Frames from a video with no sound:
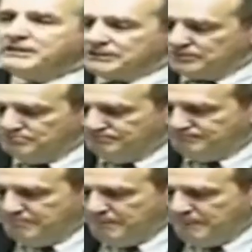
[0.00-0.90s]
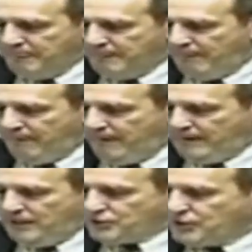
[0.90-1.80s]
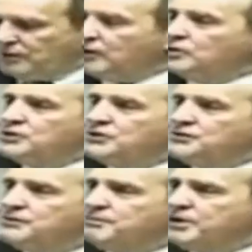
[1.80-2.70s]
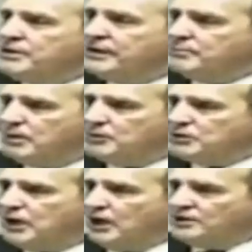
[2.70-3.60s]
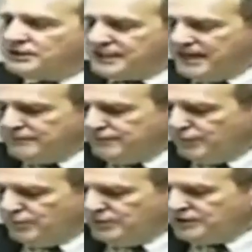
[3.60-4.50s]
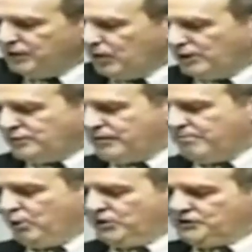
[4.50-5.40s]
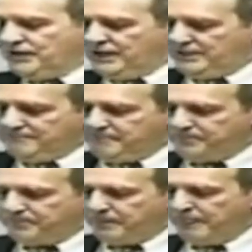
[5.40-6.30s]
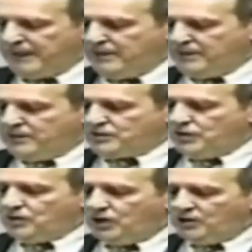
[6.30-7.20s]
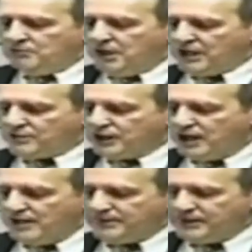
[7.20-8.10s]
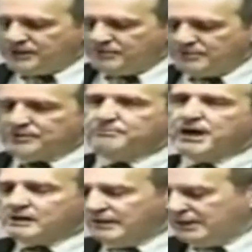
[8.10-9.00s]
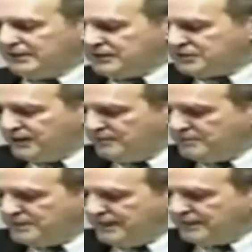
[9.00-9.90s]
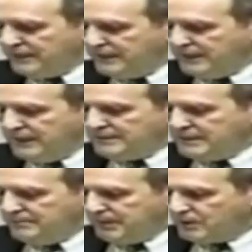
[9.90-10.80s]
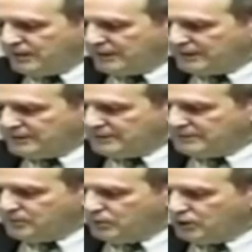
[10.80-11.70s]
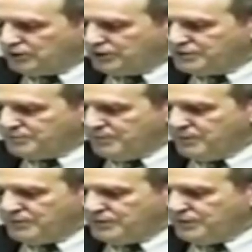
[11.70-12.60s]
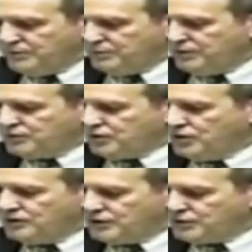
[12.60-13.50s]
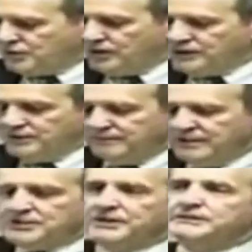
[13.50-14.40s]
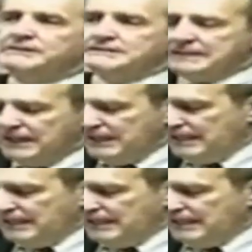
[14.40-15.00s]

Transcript: communism. Its conclusions, appearing in what was called the Dilworth Report, stated, "So-called modern communism is apparently the same deadly and hypocritical world conspiracy to destroy civilization